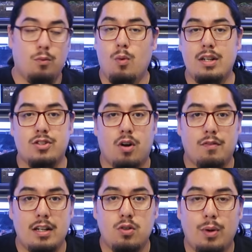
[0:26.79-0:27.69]
want to start
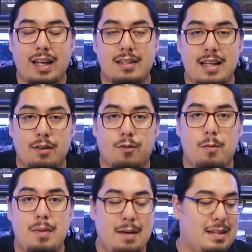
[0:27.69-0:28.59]
off in a 20-gallon tank for
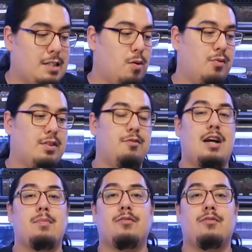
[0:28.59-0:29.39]
a baby, that's perfectly fine.